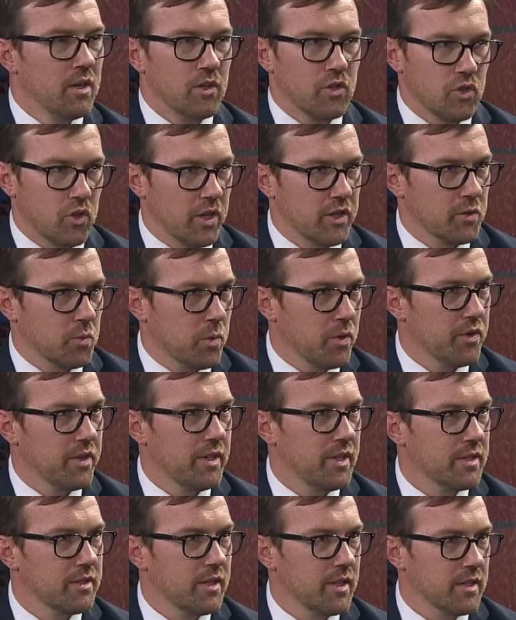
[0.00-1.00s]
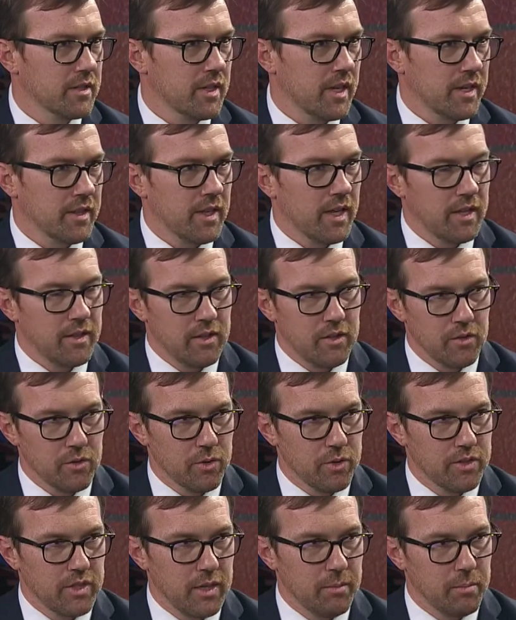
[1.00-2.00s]
trustworthiness, things like that, the
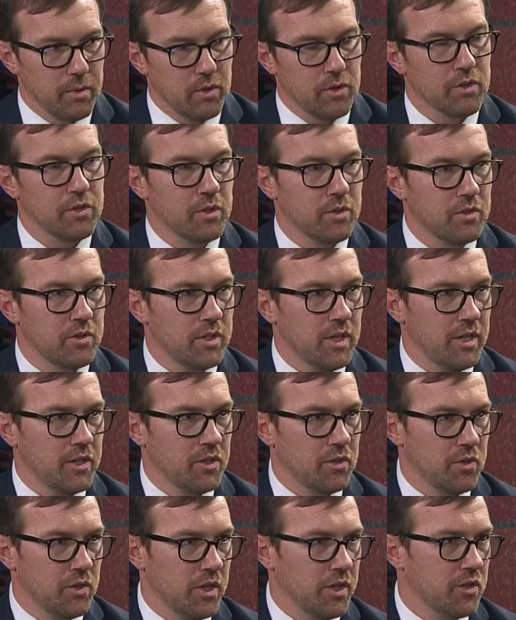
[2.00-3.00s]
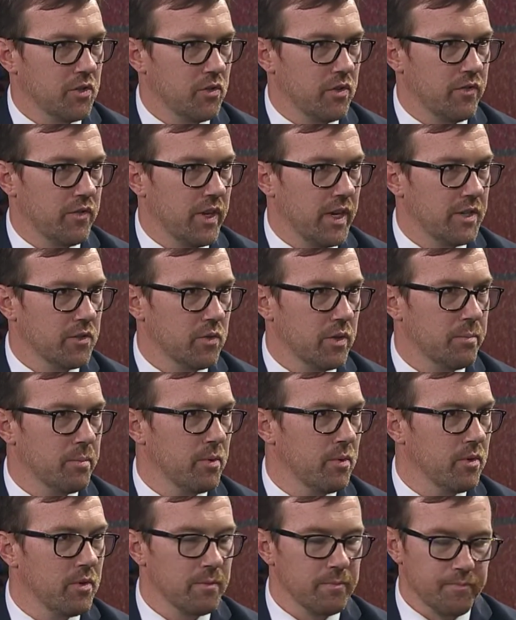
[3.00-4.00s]
Illinois State Bar Association Judicial Advisory
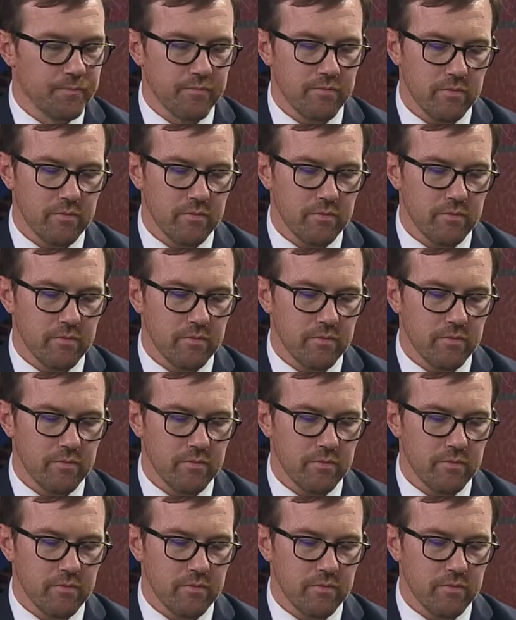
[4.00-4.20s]
Poll